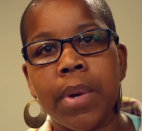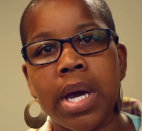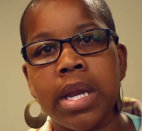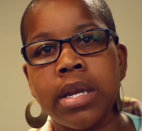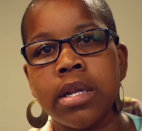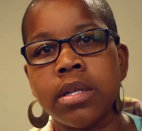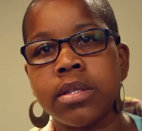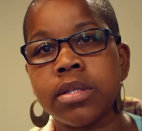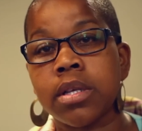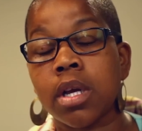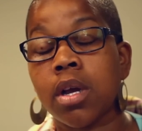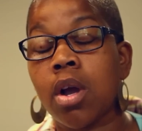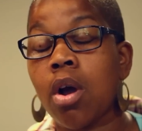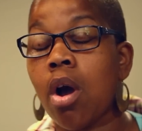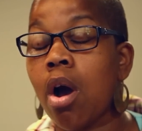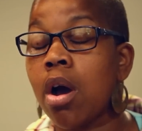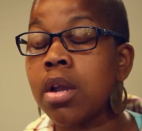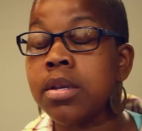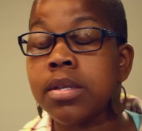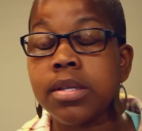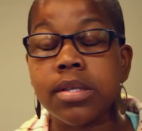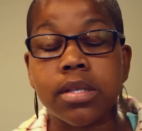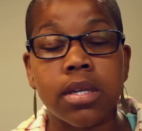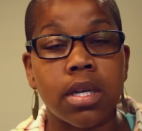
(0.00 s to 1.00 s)
And it's a
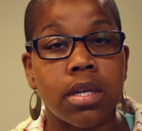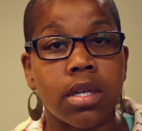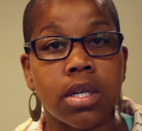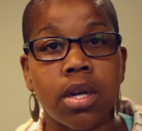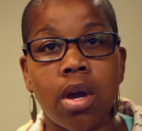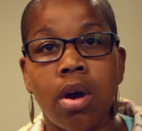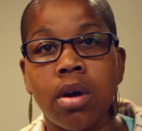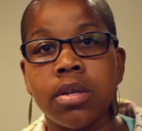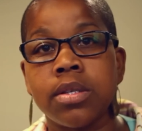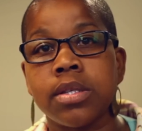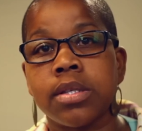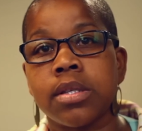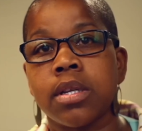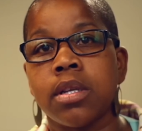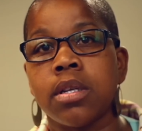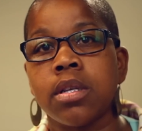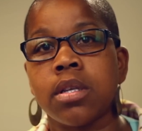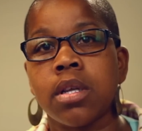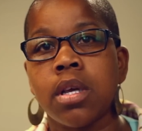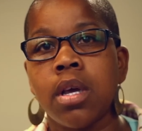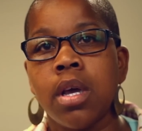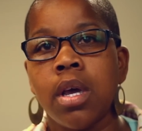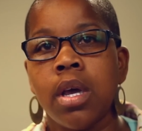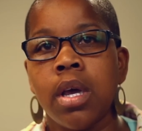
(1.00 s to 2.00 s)

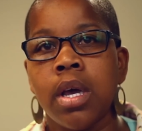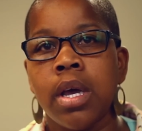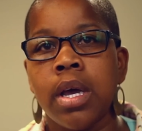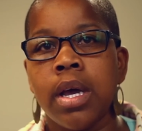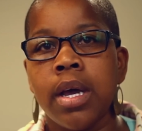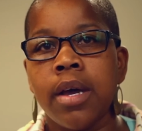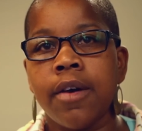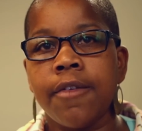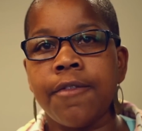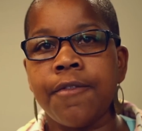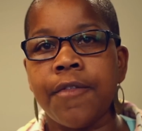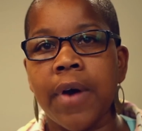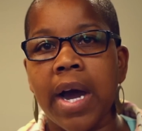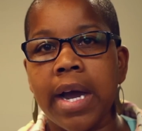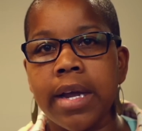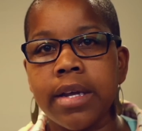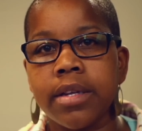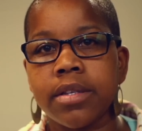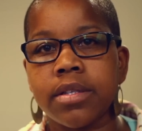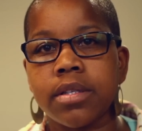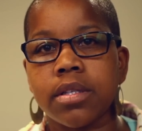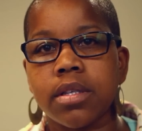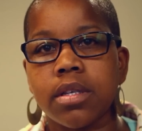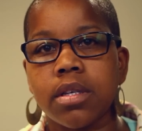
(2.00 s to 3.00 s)
constant
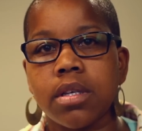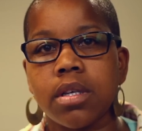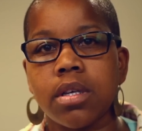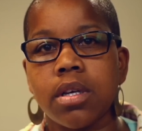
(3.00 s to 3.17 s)
fight